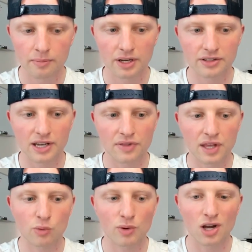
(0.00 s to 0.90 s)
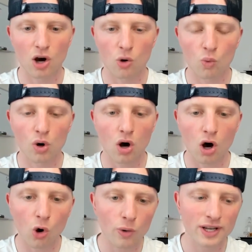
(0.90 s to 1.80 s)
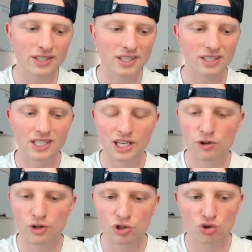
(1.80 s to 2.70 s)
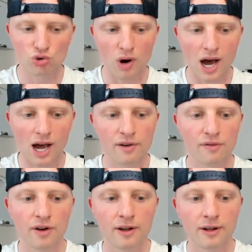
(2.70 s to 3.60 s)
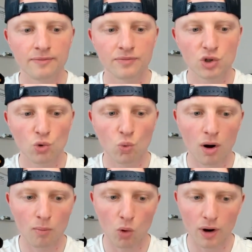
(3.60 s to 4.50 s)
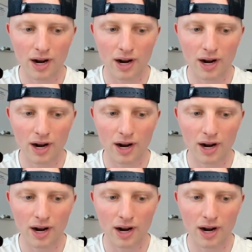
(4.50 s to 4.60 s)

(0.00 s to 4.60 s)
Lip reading: because I think we will always continue to strive to want more.